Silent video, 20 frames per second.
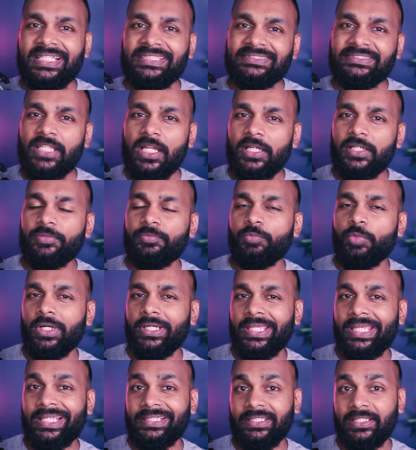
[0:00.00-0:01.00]
He started
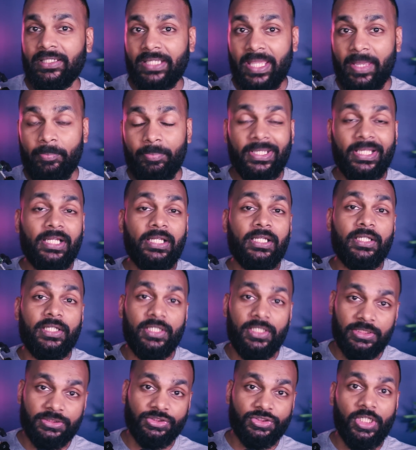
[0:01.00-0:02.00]
working in the chemical,
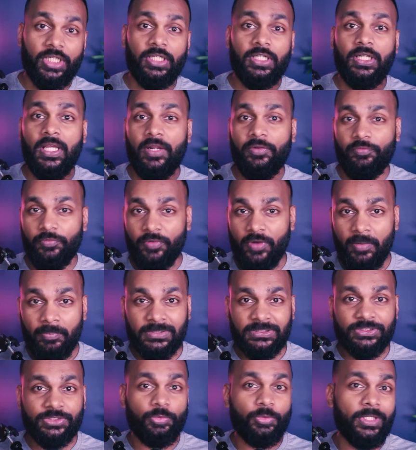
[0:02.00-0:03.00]
industrial and
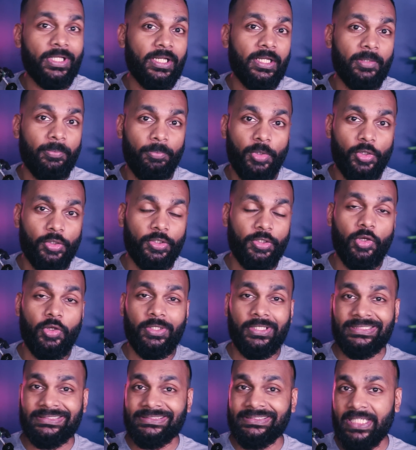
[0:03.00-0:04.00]
pharmaceutical
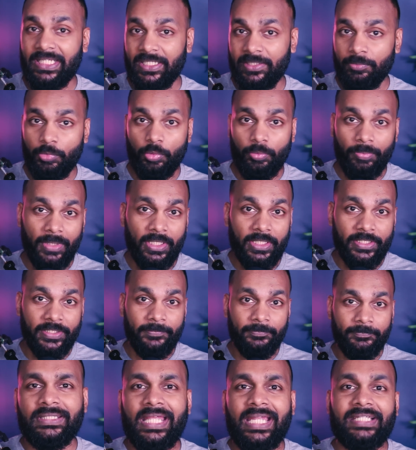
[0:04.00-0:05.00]
laboratories in
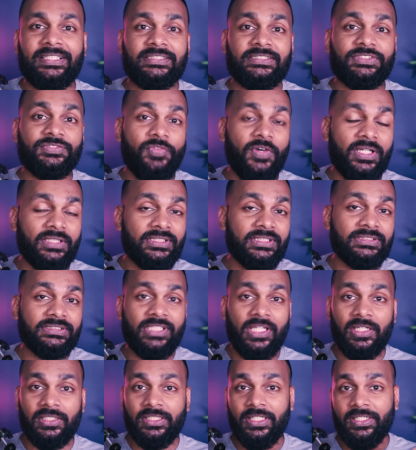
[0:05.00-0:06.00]
Mumbai that his father
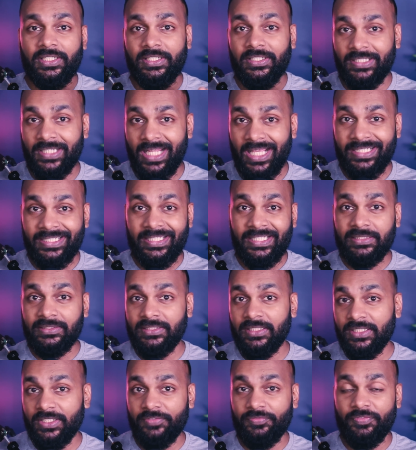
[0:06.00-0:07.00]
started in
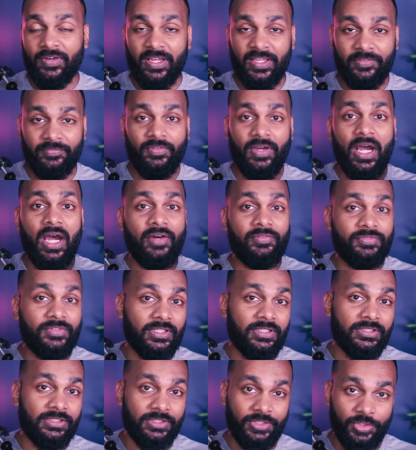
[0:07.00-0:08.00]
1935
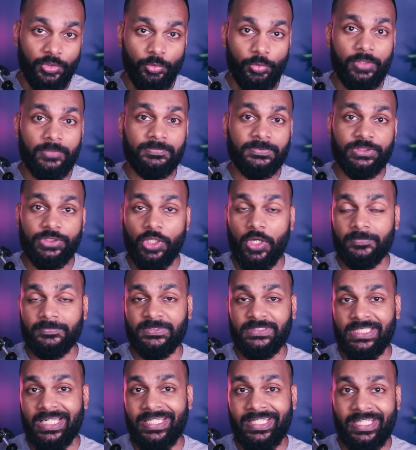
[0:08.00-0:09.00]
after Europe stopped
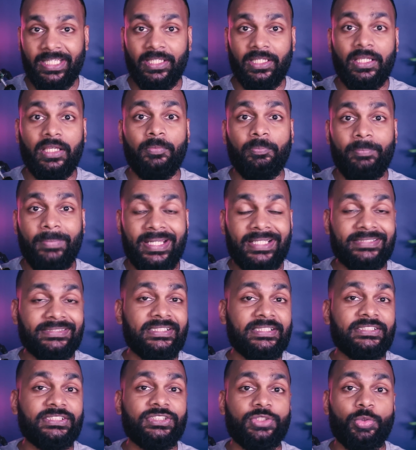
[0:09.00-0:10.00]
sending
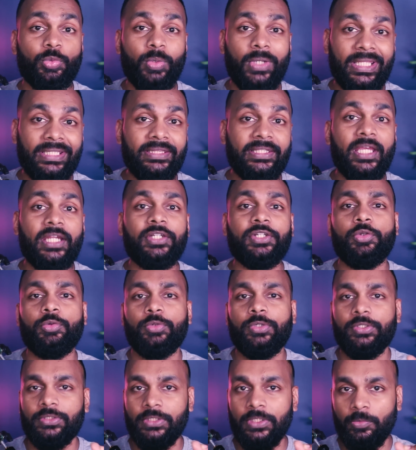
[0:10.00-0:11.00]
medicines to India due
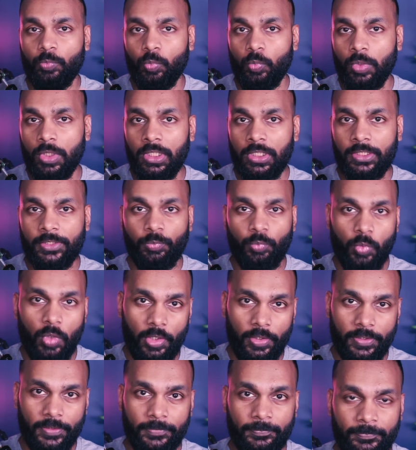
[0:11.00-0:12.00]
to the World
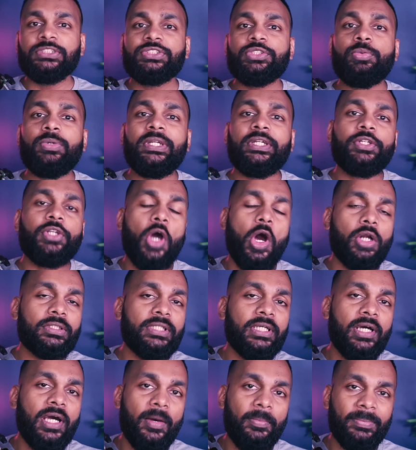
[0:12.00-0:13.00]
War. So when
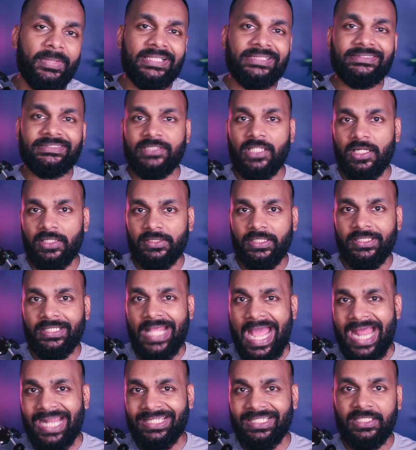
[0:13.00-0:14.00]
Dr. Hamid started
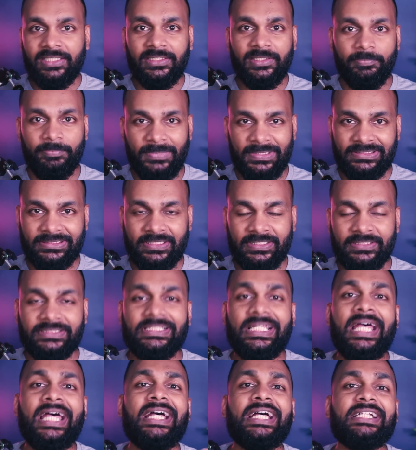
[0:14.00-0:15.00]
handling the
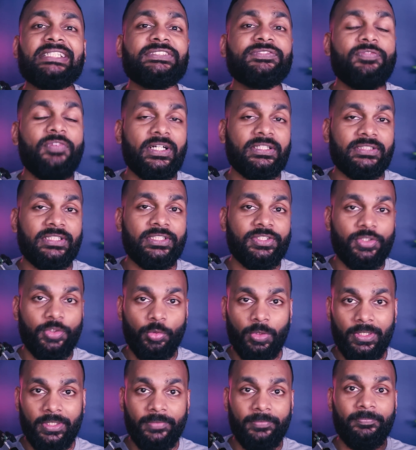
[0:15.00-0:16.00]
business, his father
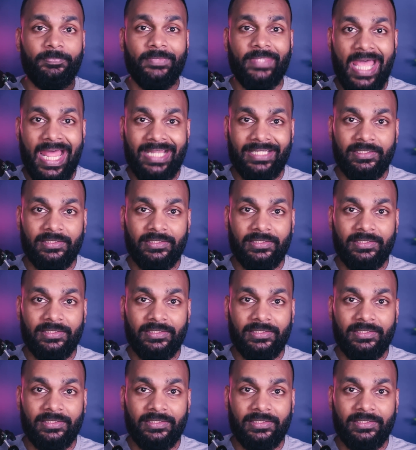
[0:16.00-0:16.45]
told him that